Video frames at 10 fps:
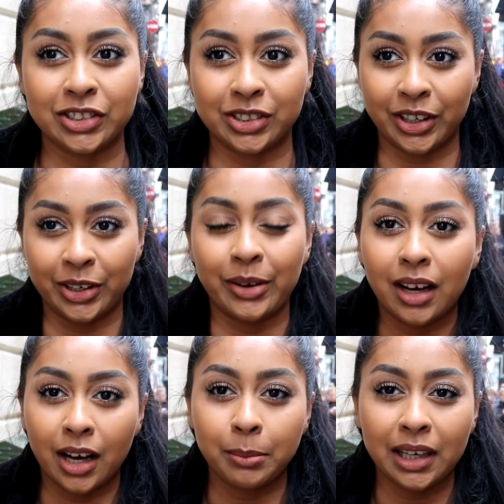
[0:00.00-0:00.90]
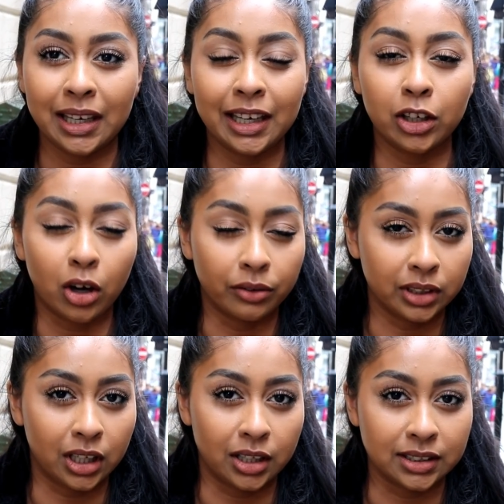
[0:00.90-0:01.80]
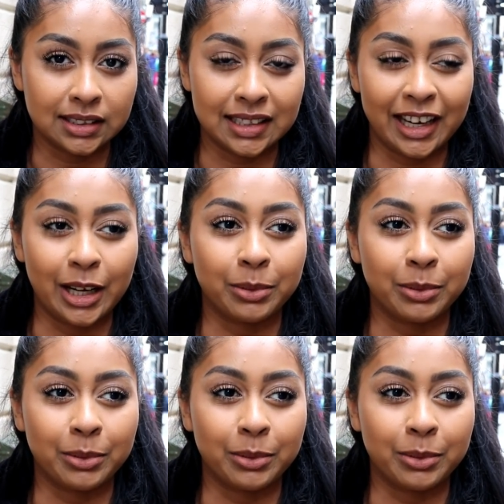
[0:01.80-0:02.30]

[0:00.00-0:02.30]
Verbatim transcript: So I'm here in Covent Garden today.